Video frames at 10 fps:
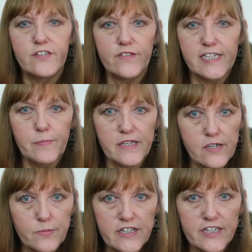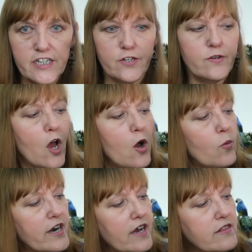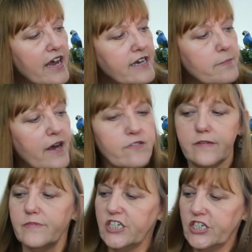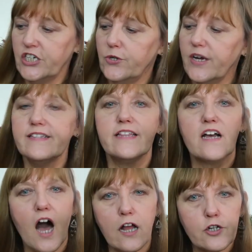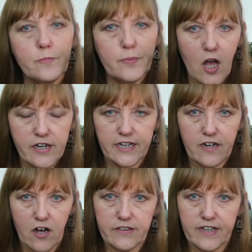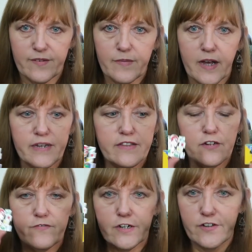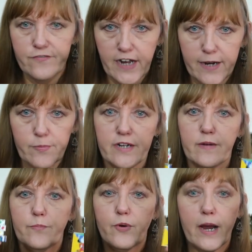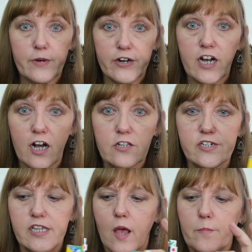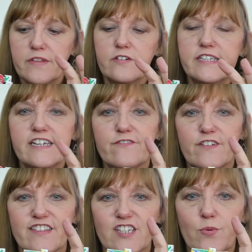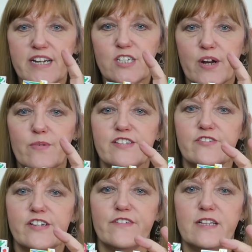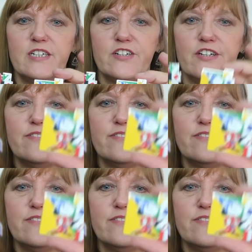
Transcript: So these pins are really cute. What I like about them too is the color blocking on them. I mean, they're very vibrant primary colors, but they're different. The 2021s are different. Let me show